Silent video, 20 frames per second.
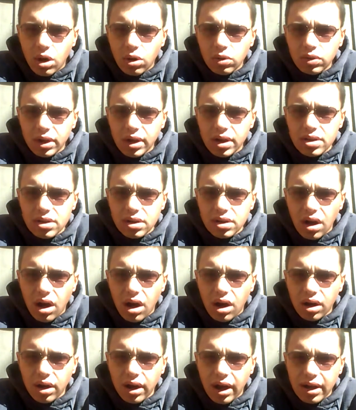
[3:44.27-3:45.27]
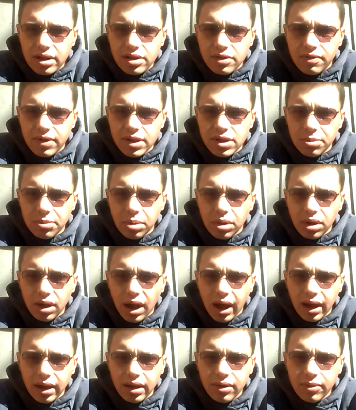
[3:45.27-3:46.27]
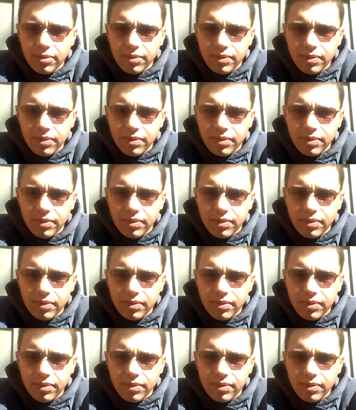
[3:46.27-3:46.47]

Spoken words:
only as long as visible light.